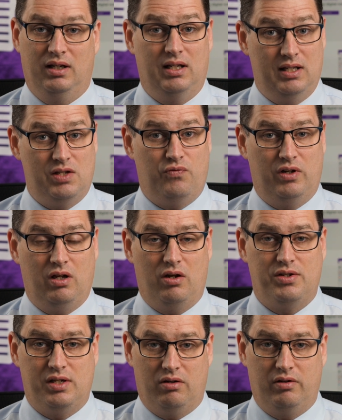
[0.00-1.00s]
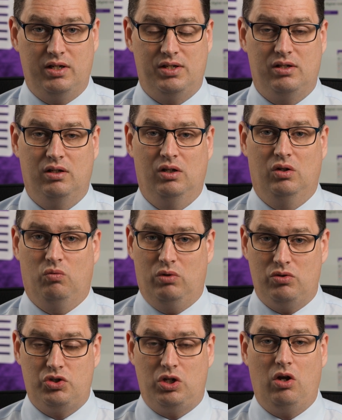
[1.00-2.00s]
In this video series,
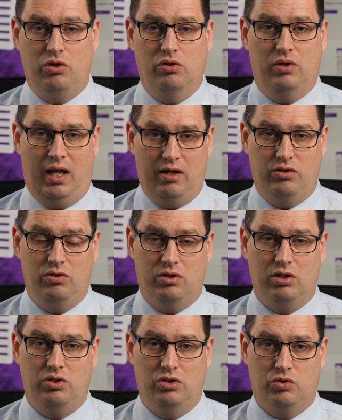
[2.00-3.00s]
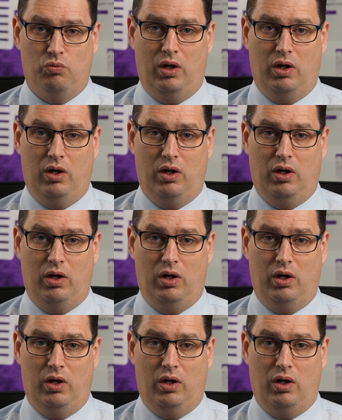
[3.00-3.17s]
We'll show you how you can use